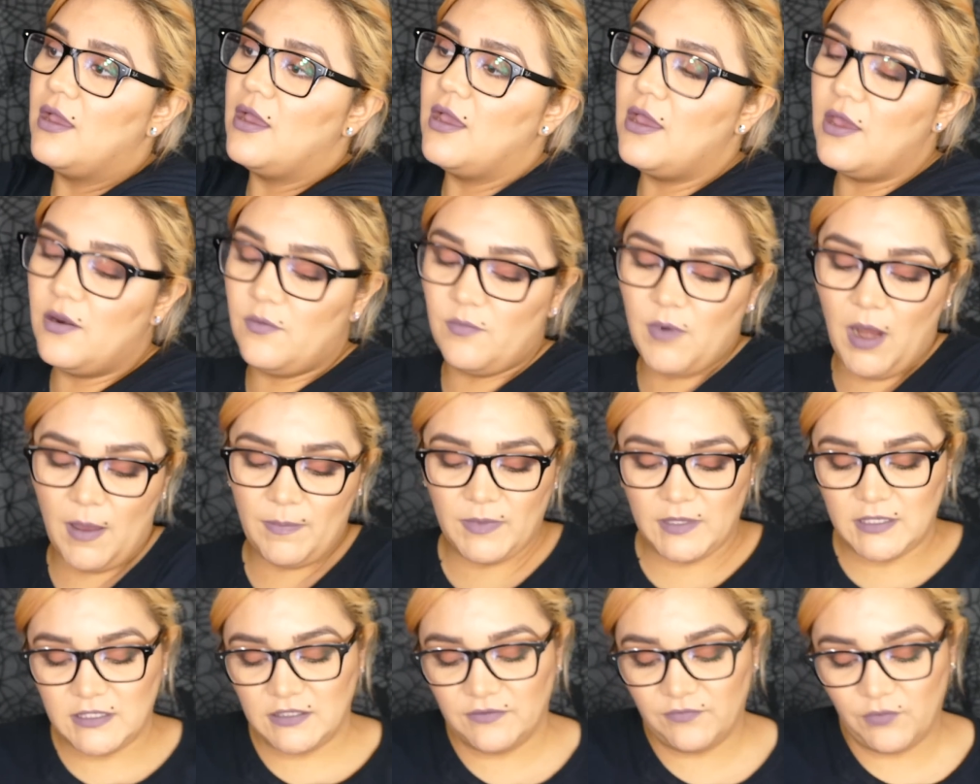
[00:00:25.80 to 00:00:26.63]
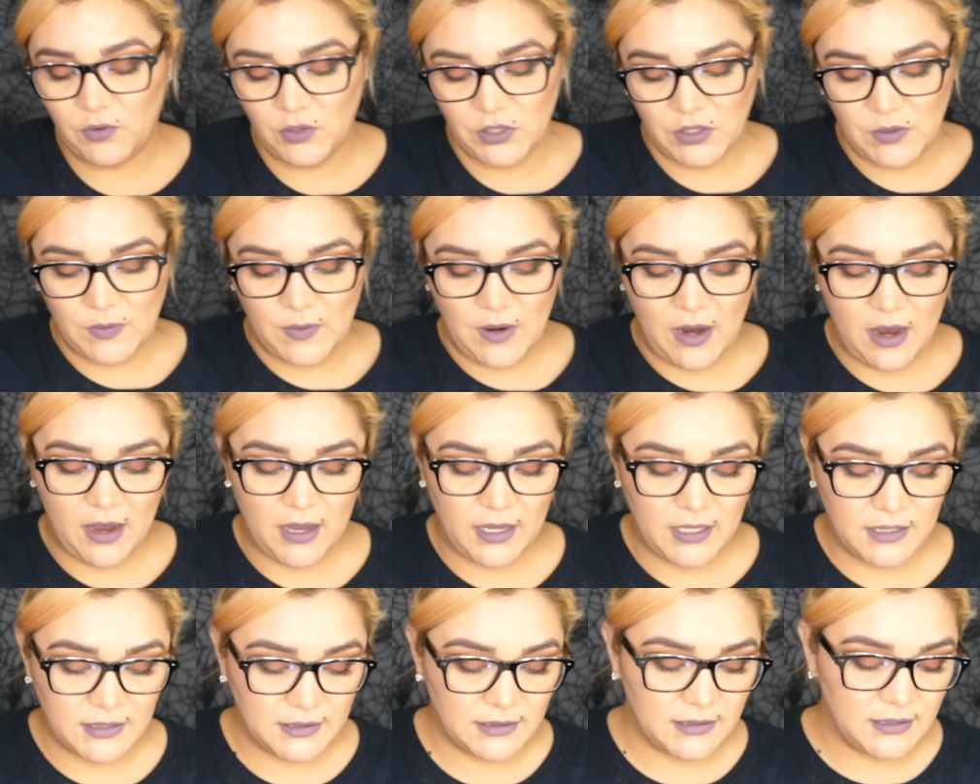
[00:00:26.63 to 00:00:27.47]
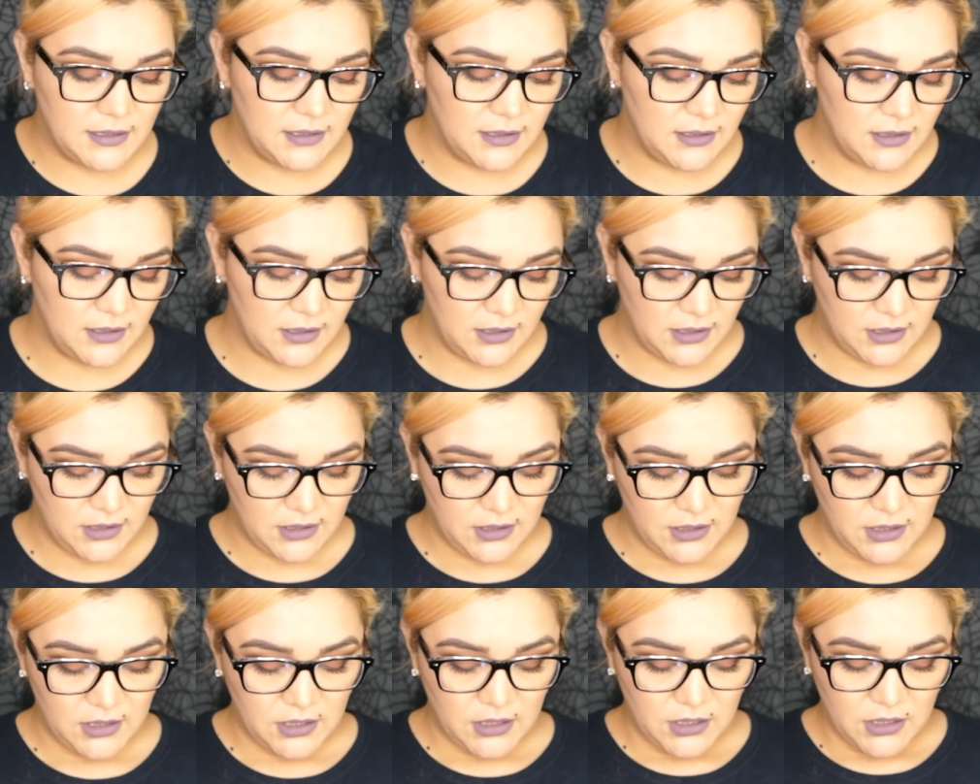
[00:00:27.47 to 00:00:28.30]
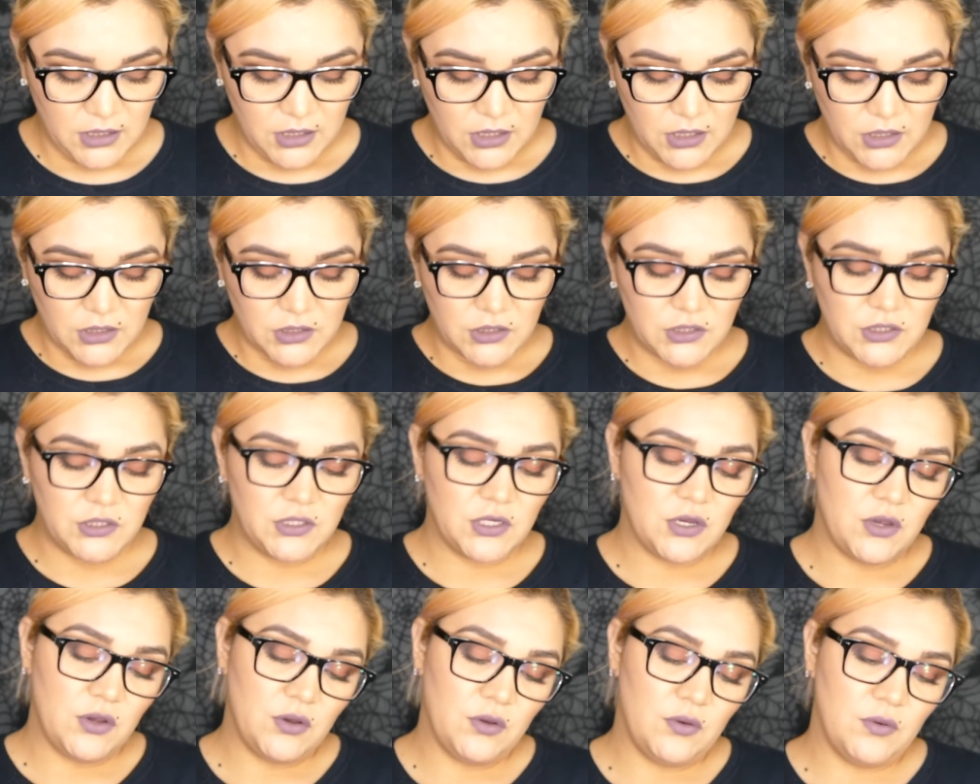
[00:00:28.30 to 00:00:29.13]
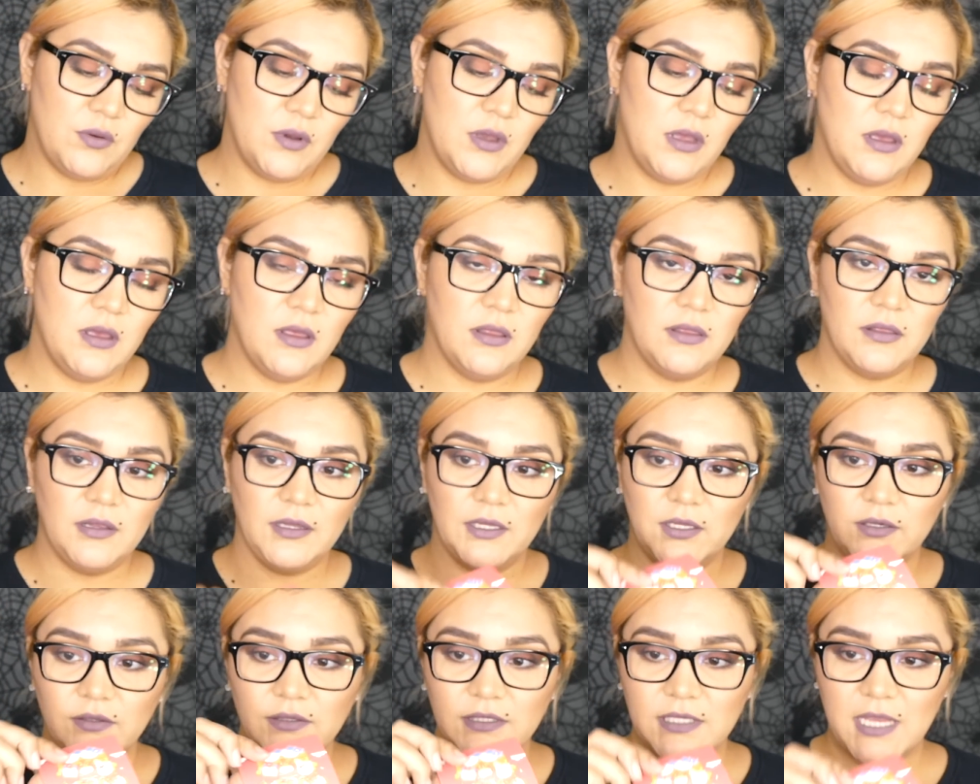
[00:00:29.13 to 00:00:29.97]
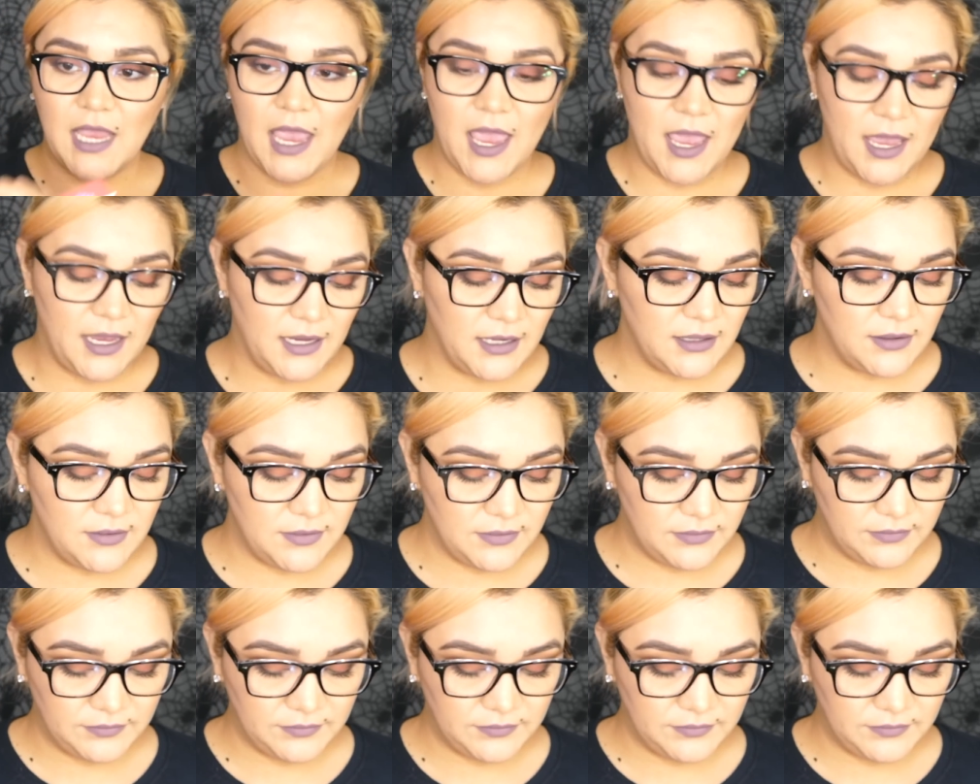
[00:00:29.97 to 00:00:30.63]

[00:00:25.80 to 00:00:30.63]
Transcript: unwrap this for you guys. So the little tag,